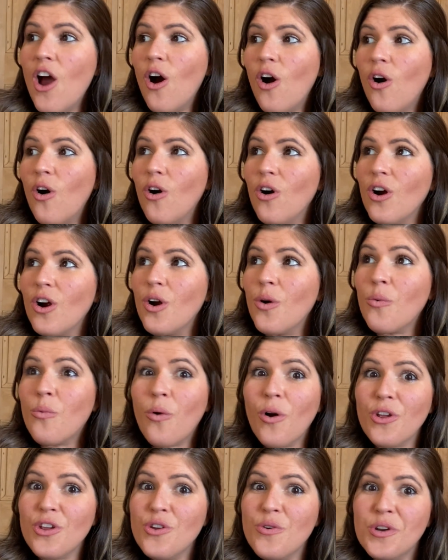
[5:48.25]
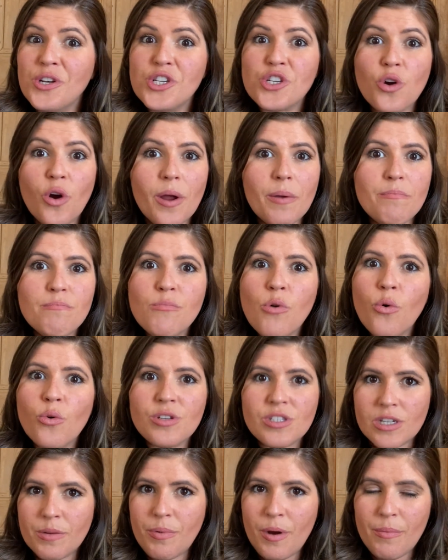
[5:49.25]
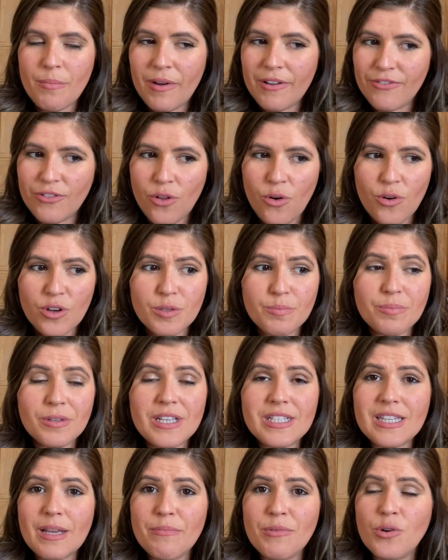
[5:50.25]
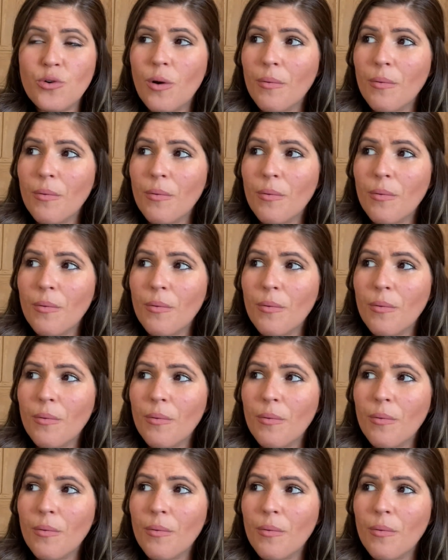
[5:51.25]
or what you enjoy most about my vlogs, please let me know.